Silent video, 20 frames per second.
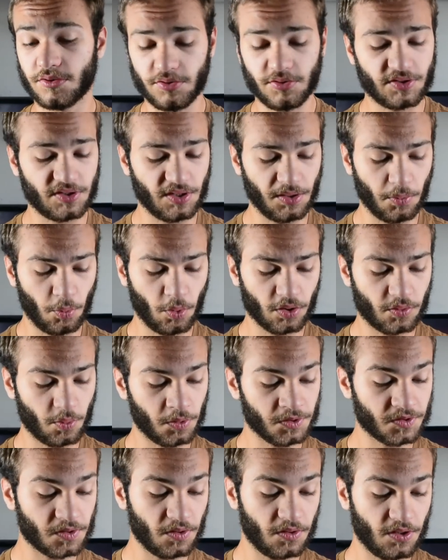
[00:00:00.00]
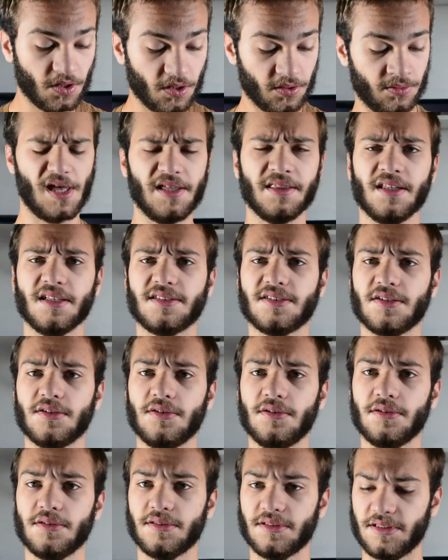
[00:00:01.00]
to see what was going on, and I
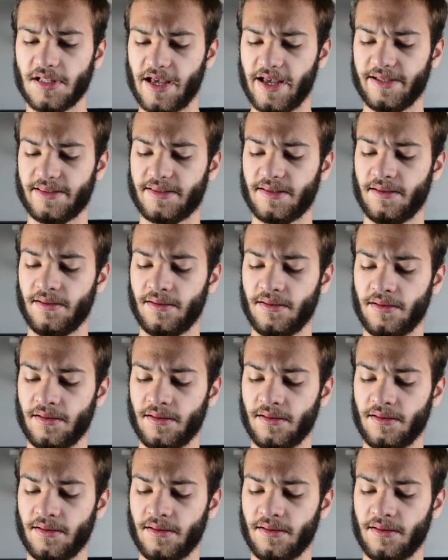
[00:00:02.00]
saw that